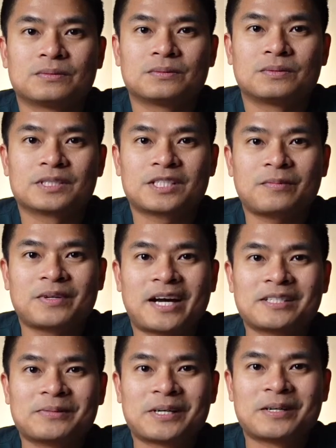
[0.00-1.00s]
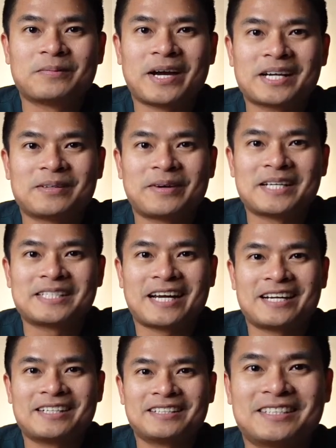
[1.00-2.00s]
What's up guys? Welcome back to my
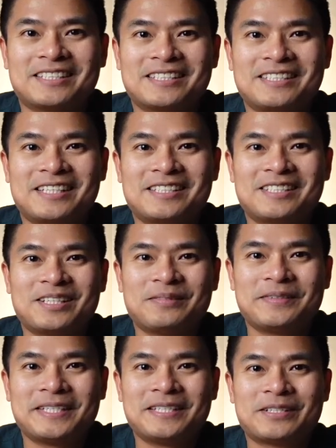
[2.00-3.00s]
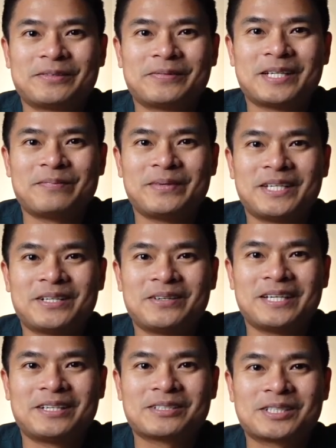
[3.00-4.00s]
channel. This is Jiggs TV, your Filipino
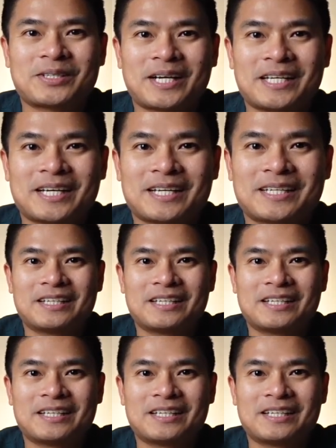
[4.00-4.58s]
in Australia.